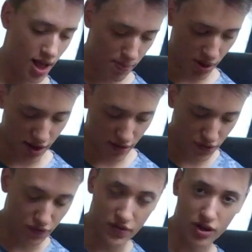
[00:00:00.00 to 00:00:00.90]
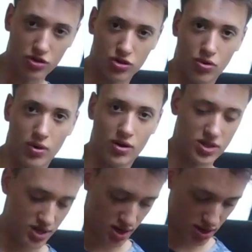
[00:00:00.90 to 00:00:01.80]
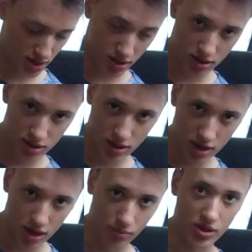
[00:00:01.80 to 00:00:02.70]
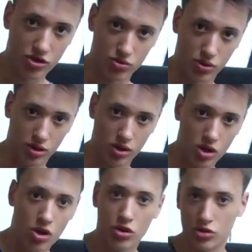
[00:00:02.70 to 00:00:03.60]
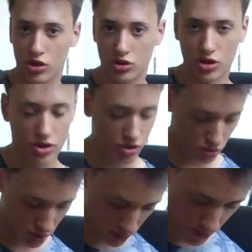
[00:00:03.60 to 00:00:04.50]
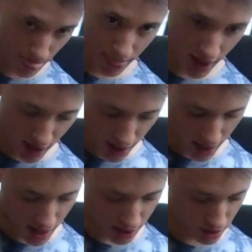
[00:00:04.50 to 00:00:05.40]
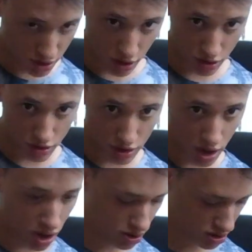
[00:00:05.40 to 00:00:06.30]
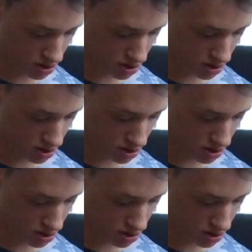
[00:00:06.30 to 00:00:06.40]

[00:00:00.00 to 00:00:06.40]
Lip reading: But if your fingers are around here, it'll be this one. So I'll show you this one. It's going to start